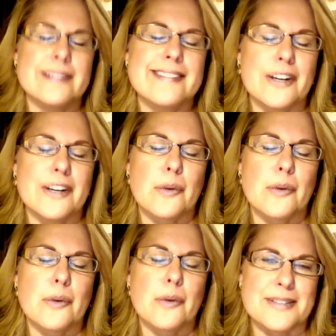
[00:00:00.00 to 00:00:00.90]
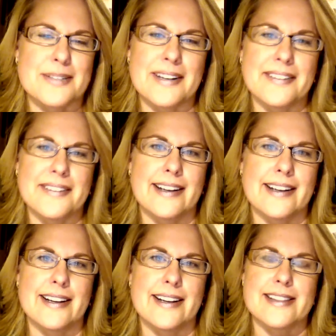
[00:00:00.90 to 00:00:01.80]
are ways around that, and I
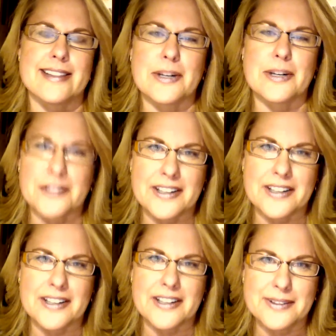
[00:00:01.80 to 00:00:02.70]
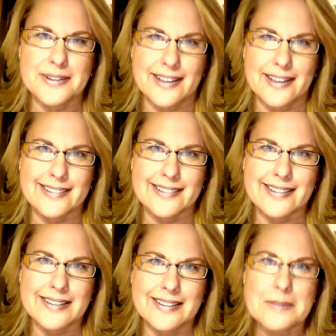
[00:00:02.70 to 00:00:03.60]
think we all know how to do that.
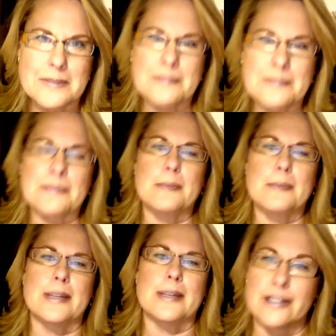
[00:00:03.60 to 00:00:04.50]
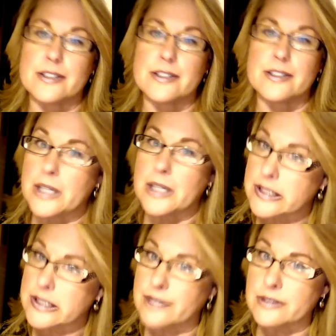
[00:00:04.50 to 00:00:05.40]
But again, it took me
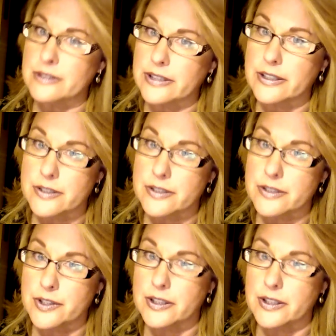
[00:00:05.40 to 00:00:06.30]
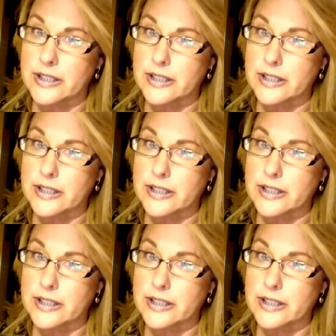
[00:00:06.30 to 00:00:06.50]
several years of journaling. It